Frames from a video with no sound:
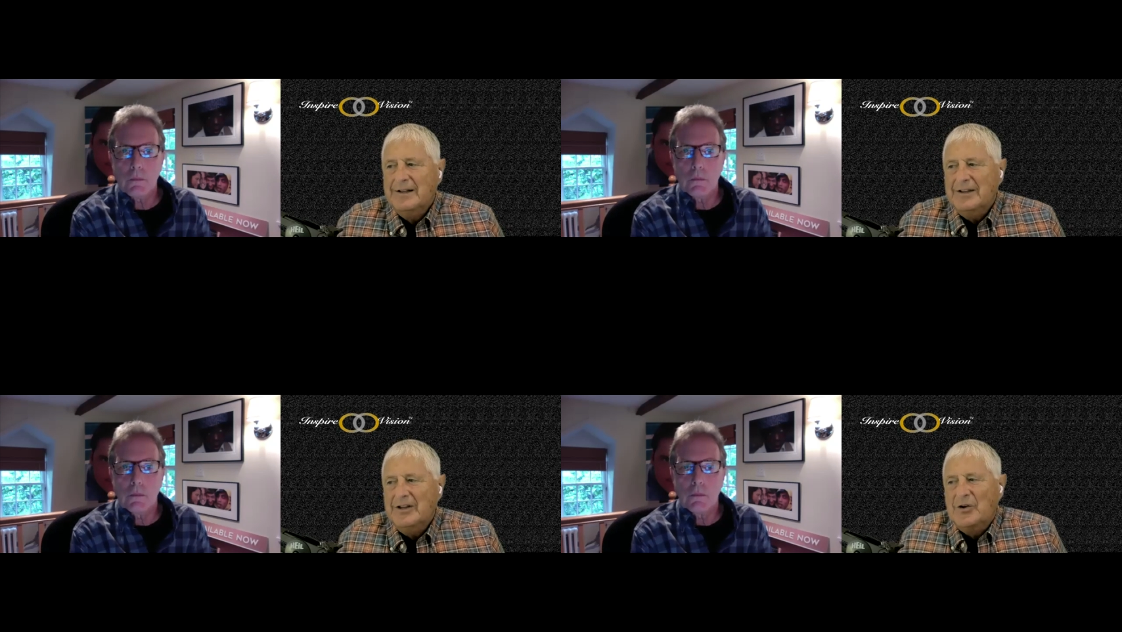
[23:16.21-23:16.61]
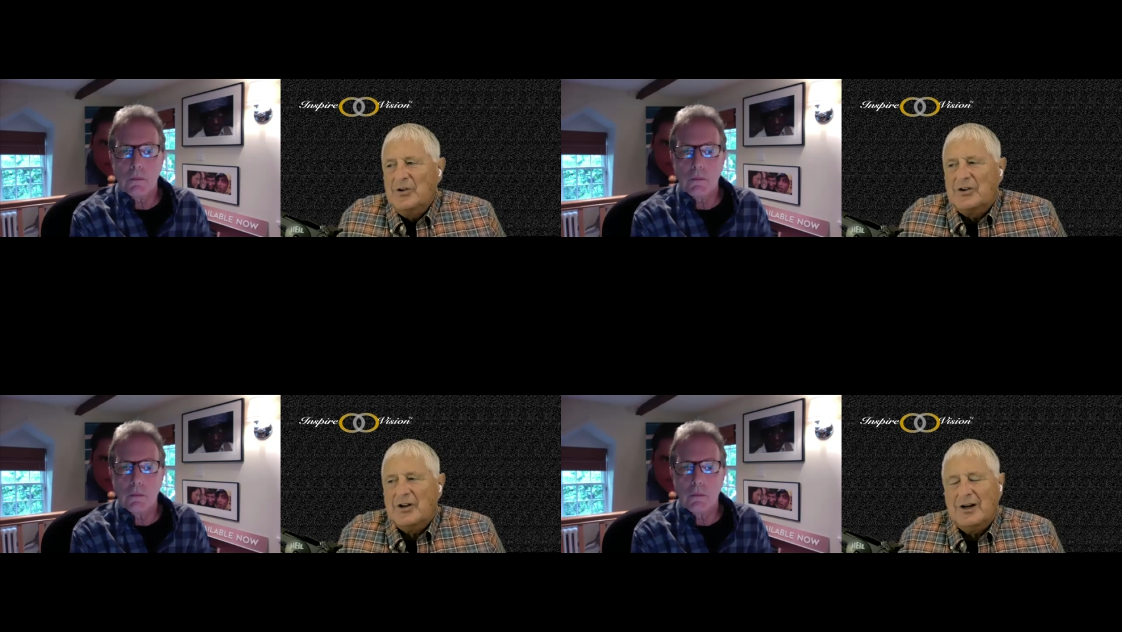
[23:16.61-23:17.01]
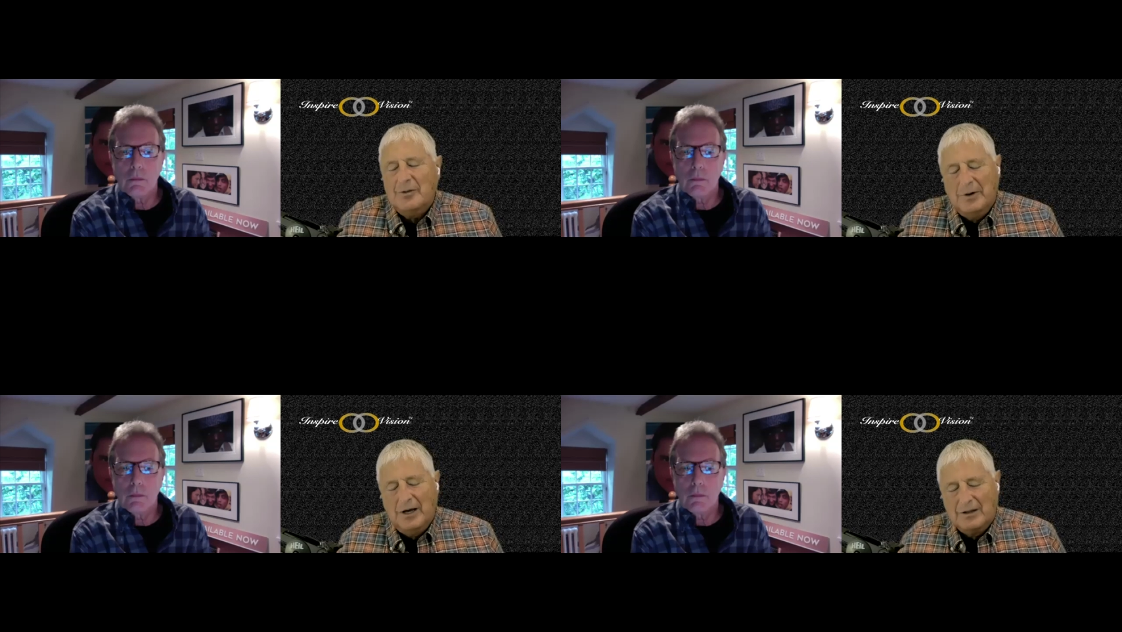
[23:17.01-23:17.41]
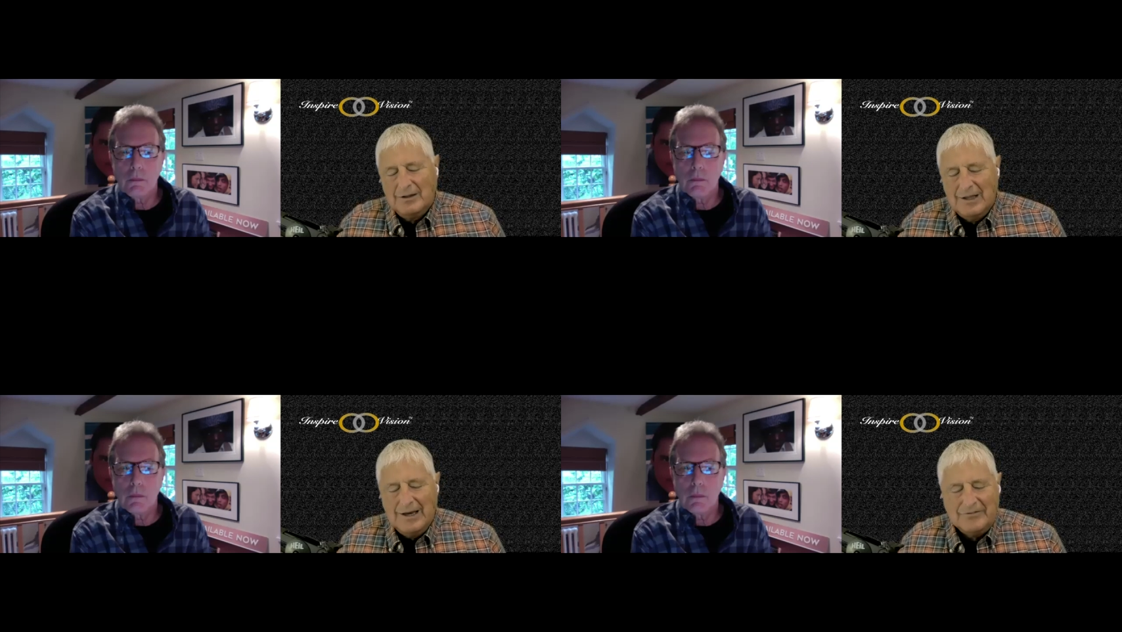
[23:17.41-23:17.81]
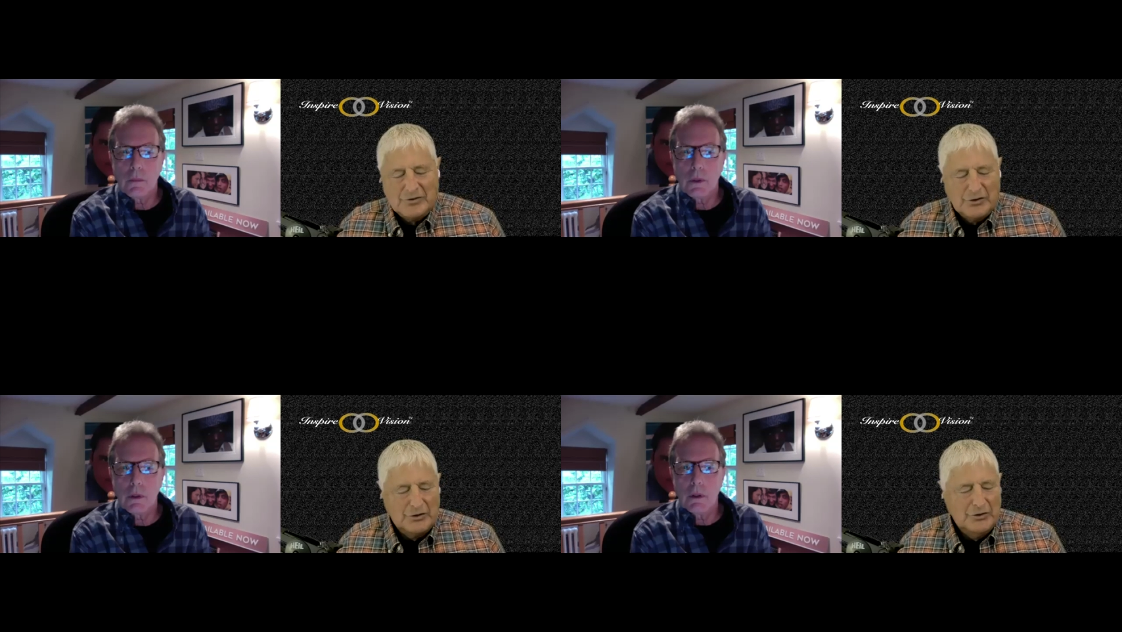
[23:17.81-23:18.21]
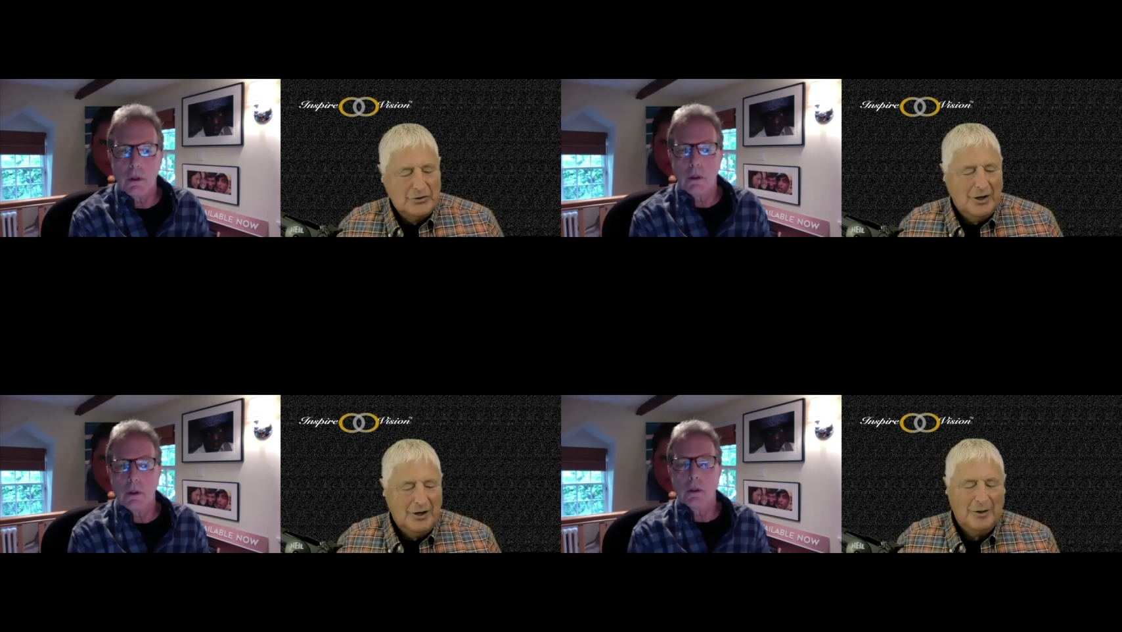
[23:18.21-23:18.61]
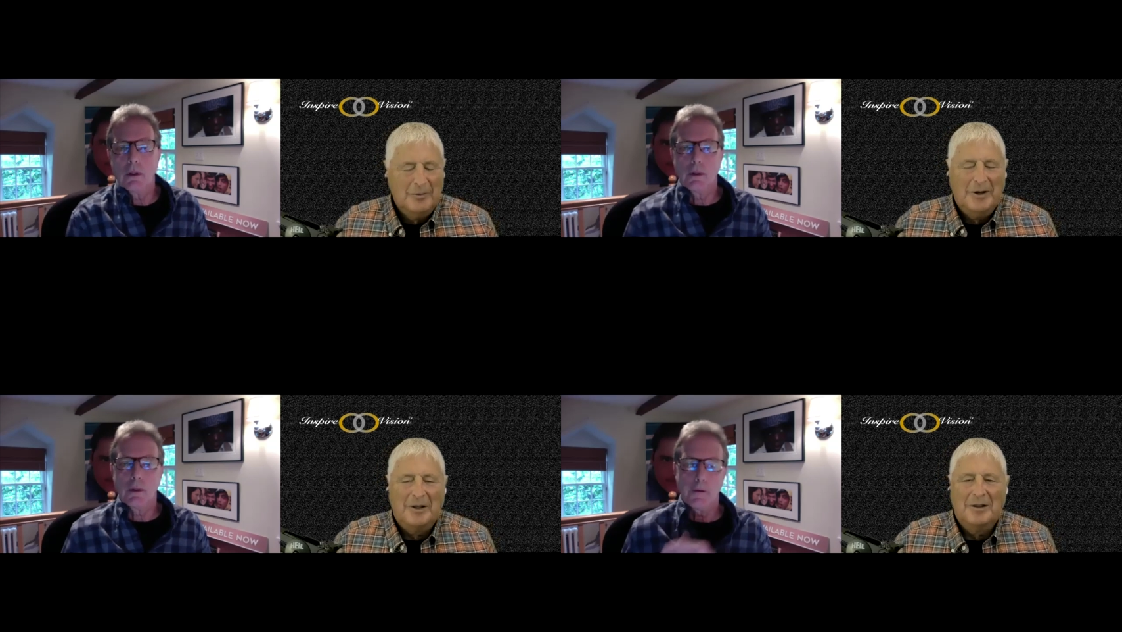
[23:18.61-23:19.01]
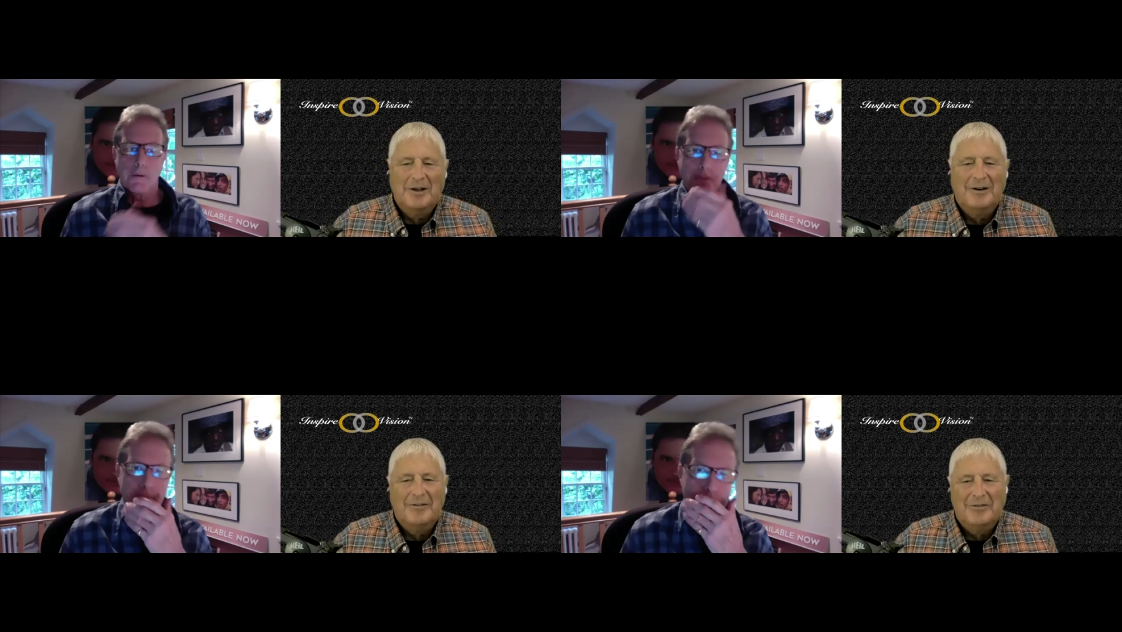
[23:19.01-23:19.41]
Speaker 1: you know, you talk about laughter, you talk about love,